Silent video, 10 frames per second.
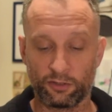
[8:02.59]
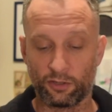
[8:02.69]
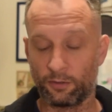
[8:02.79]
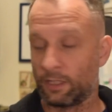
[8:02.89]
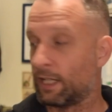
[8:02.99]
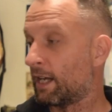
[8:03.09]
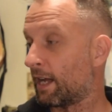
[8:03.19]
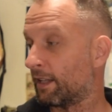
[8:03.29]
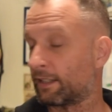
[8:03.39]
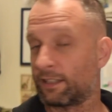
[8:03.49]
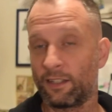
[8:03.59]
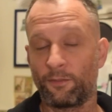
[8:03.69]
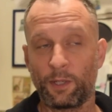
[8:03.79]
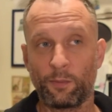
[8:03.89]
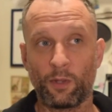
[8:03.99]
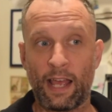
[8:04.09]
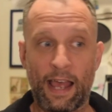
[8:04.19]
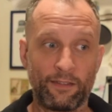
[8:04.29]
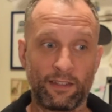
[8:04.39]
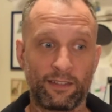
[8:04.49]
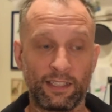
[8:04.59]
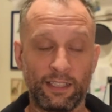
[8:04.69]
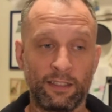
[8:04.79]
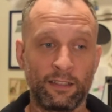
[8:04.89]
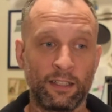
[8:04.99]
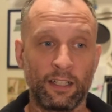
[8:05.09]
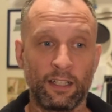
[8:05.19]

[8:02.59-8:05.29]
So I'd like to give people I haven't seen